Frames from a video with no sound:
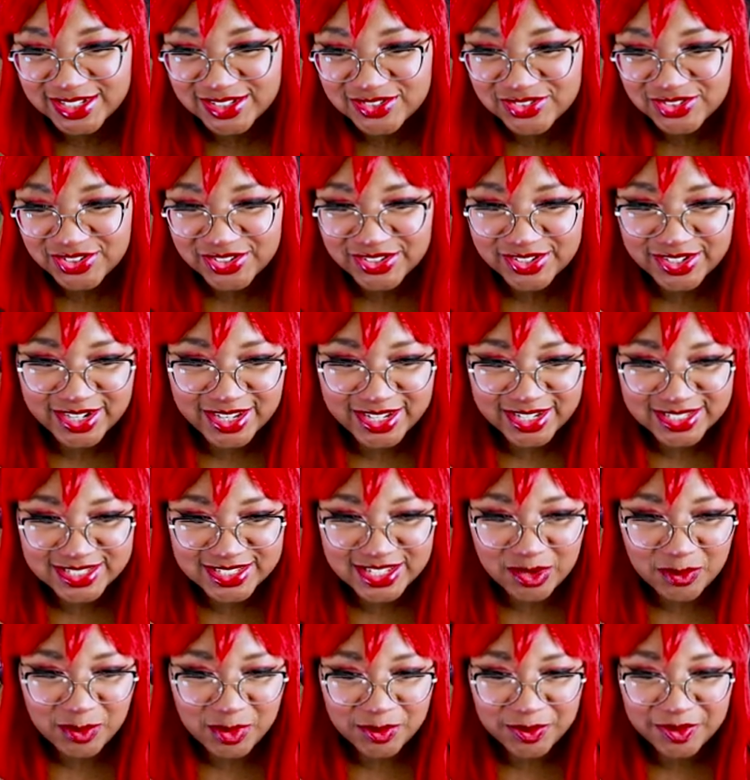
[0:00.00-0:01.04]
controller
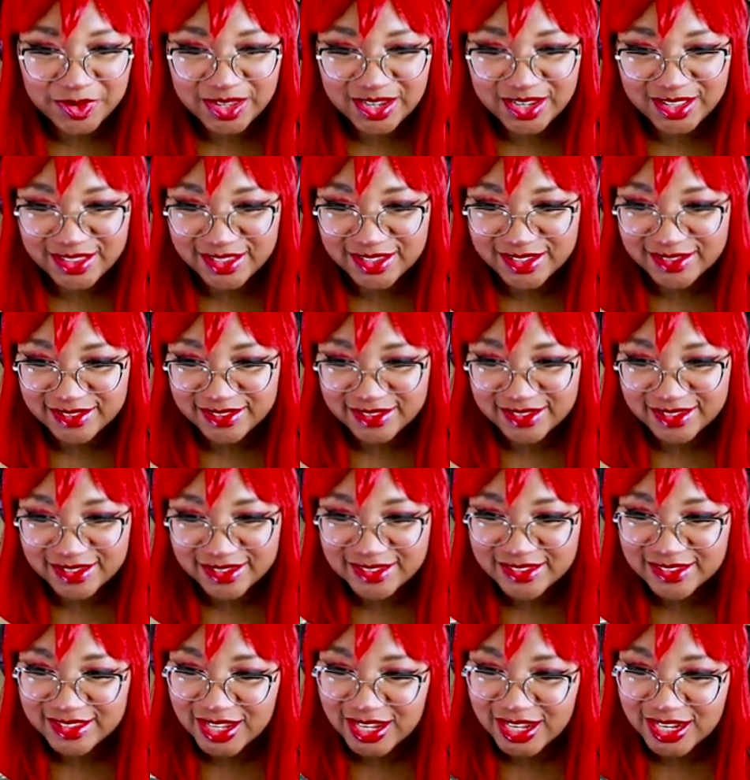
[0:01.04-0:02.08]
next time I play this,
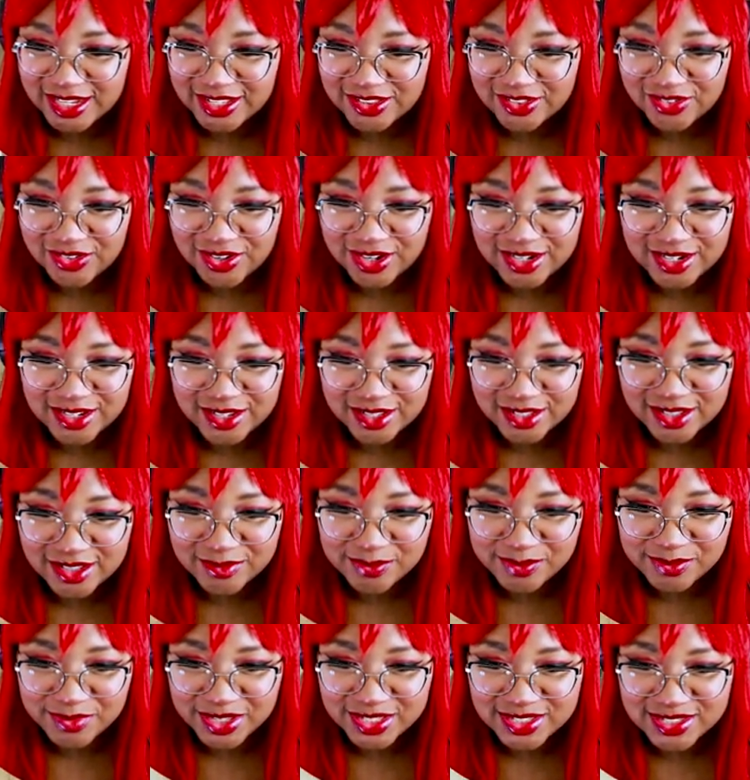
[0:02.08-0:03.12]
because I ain't trying
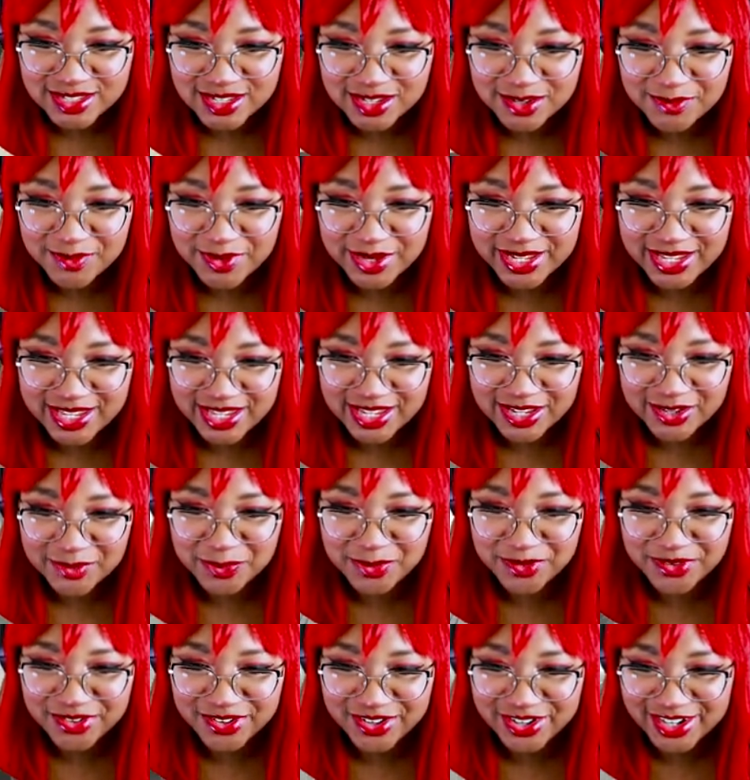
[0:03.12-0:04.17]
to mess up my
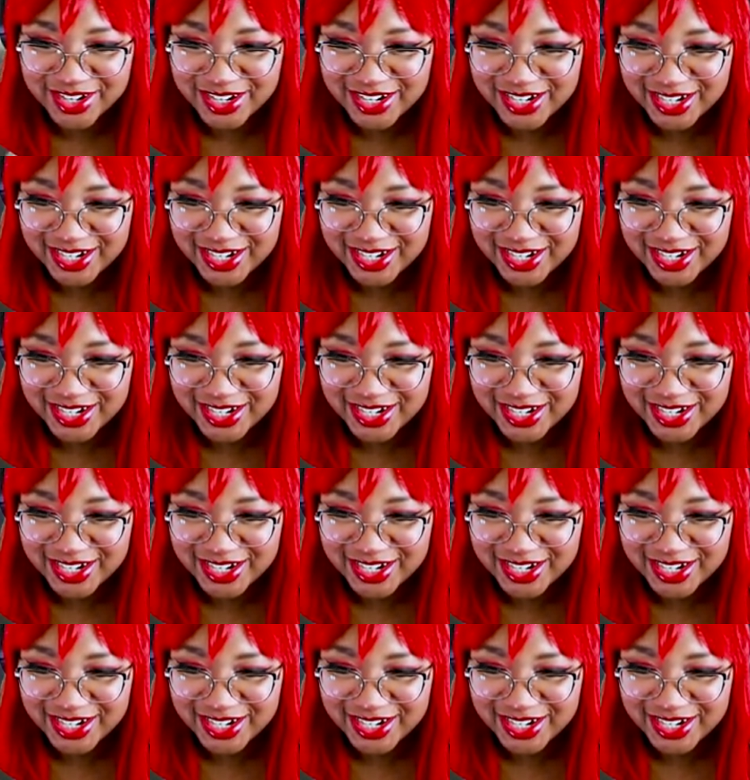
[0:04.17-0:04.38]
keyboard.